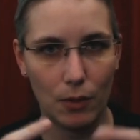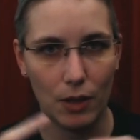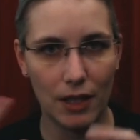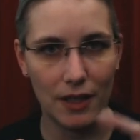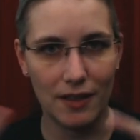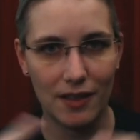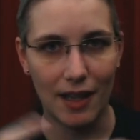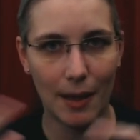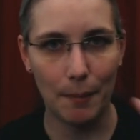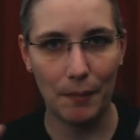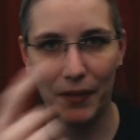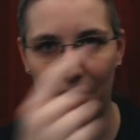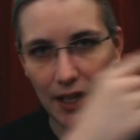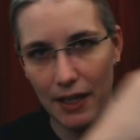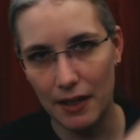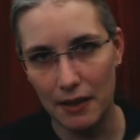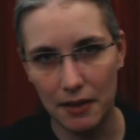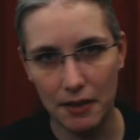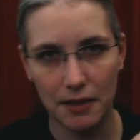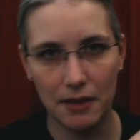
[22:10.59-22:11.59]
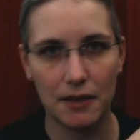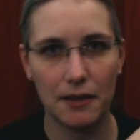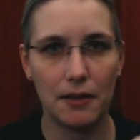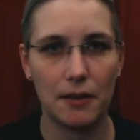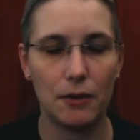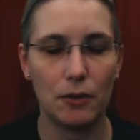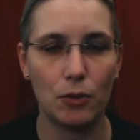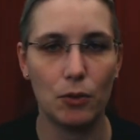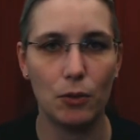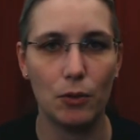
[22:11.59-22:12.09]
its update
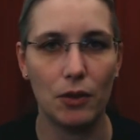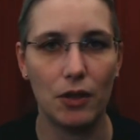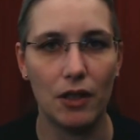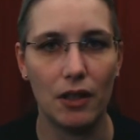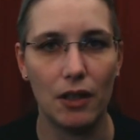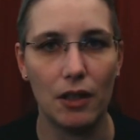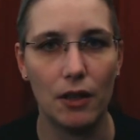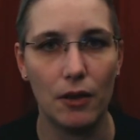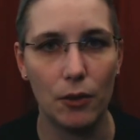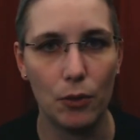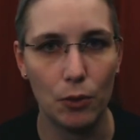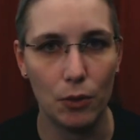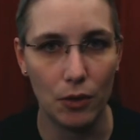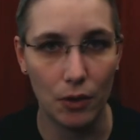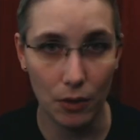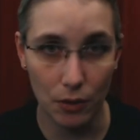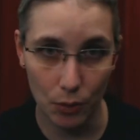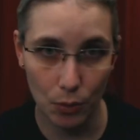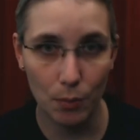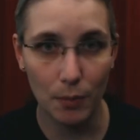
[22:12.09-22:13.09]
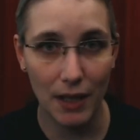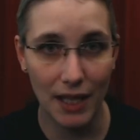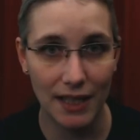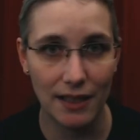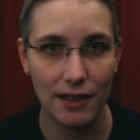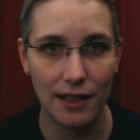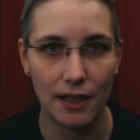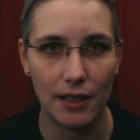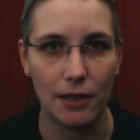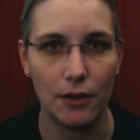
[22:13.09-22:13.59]
to the to the new
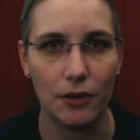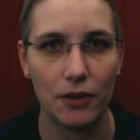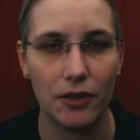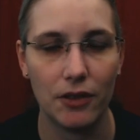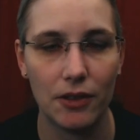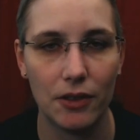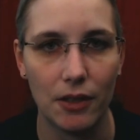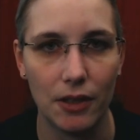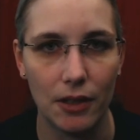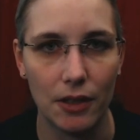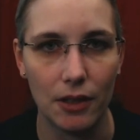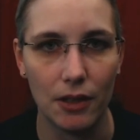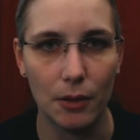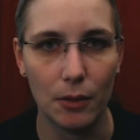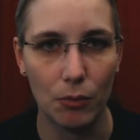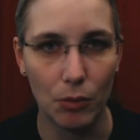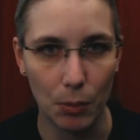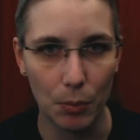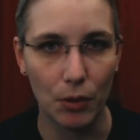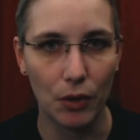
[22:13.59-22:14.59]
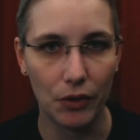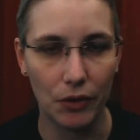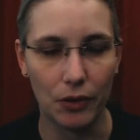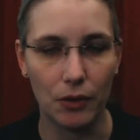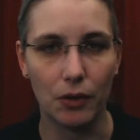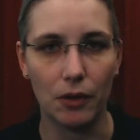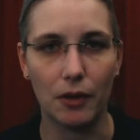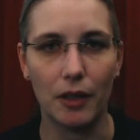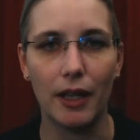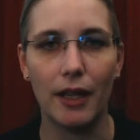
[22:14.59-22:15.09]
maintainers uh,
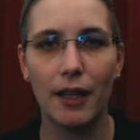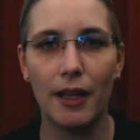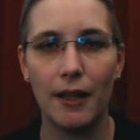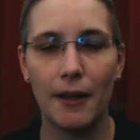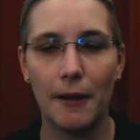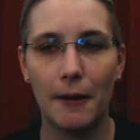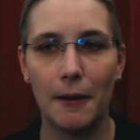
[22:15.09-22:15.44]
repository.